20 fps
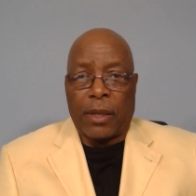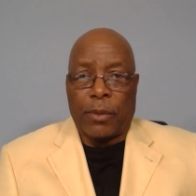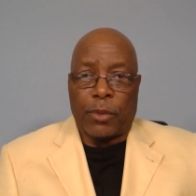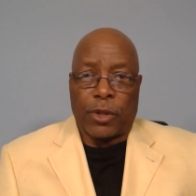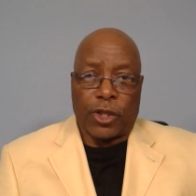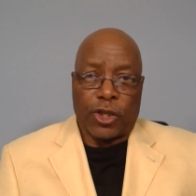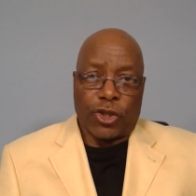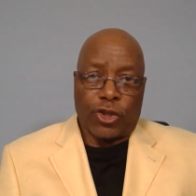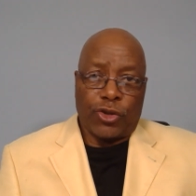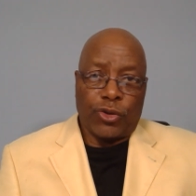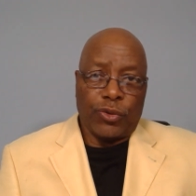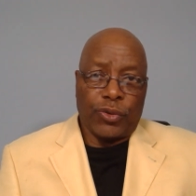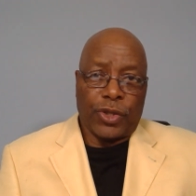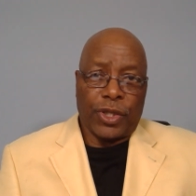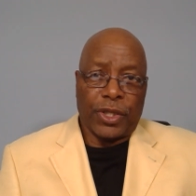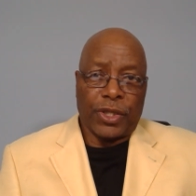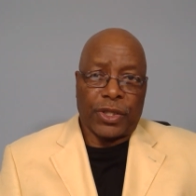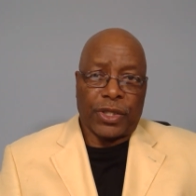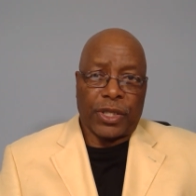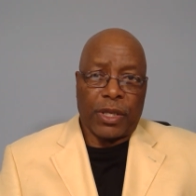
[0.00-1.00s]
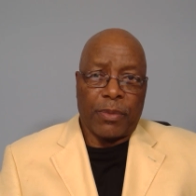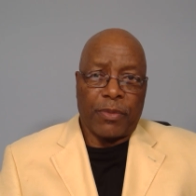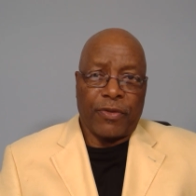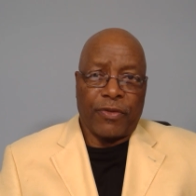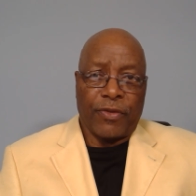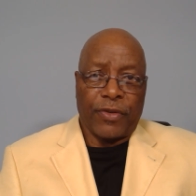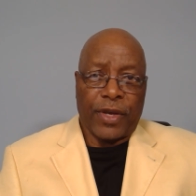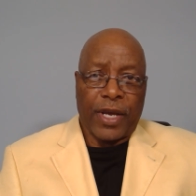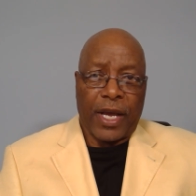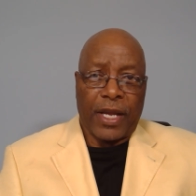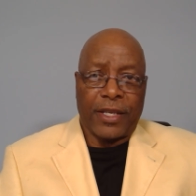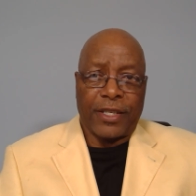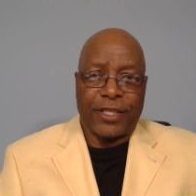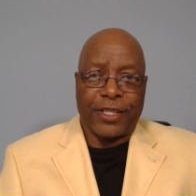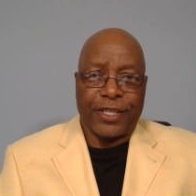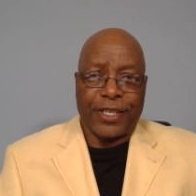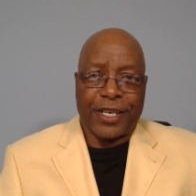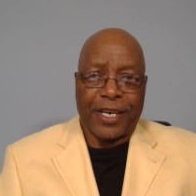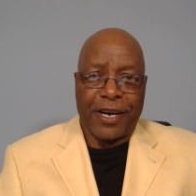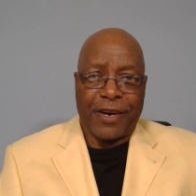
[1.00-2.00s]
But the truth is, some of you got into
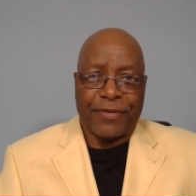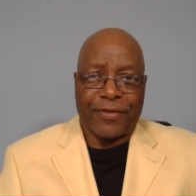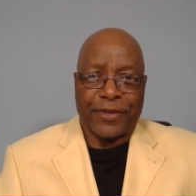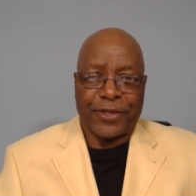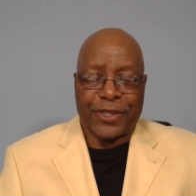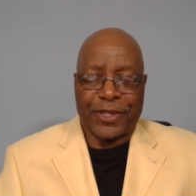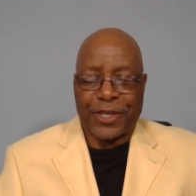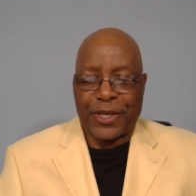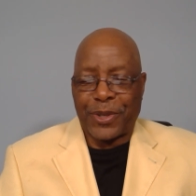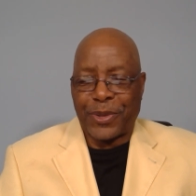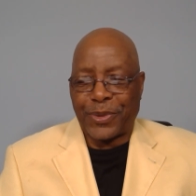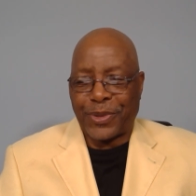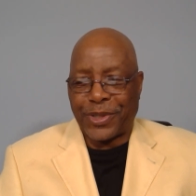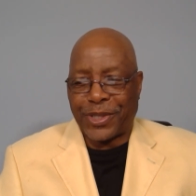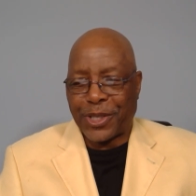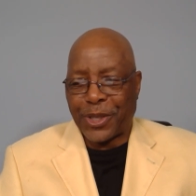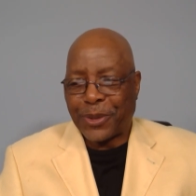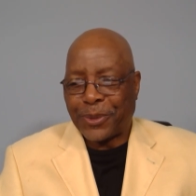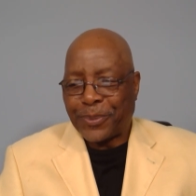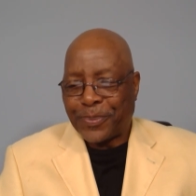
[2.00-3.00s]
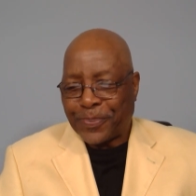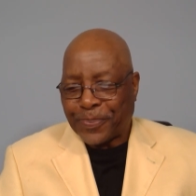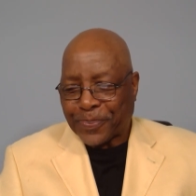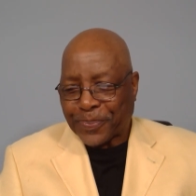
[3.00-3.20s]
your comfort zone. So